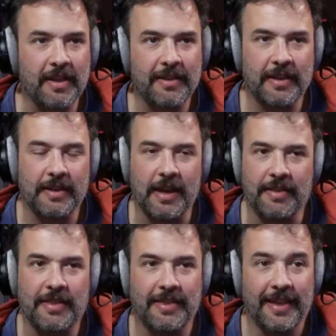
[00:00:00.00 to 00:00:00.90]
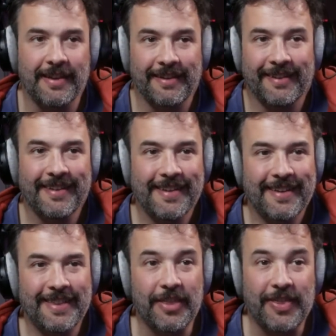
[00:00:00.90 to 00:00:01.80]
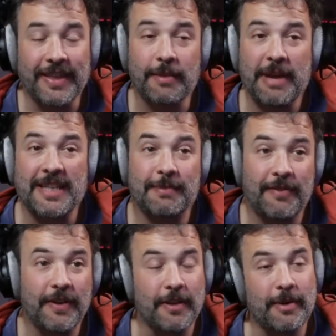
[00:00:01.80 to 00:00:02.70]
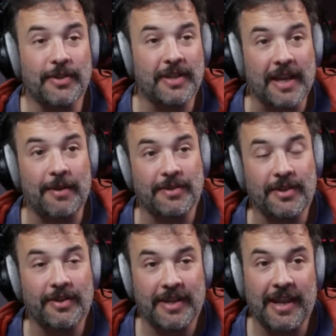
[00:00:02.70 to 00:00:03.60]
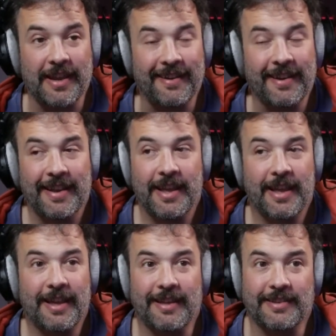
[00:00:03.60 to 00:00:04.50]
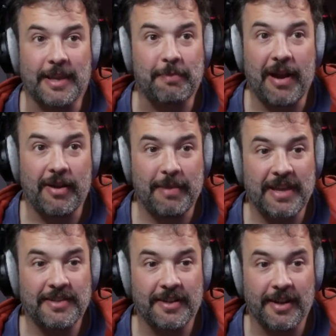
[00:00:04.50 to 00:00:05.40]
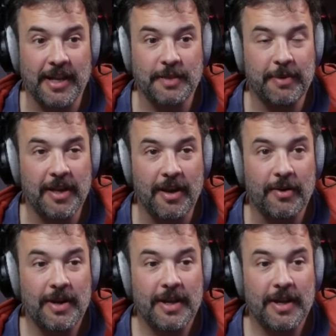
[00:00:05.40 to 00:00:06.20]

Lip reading: Yeah. The thing that makes me feel the most like I was 13 is like Perry Mason on HBO,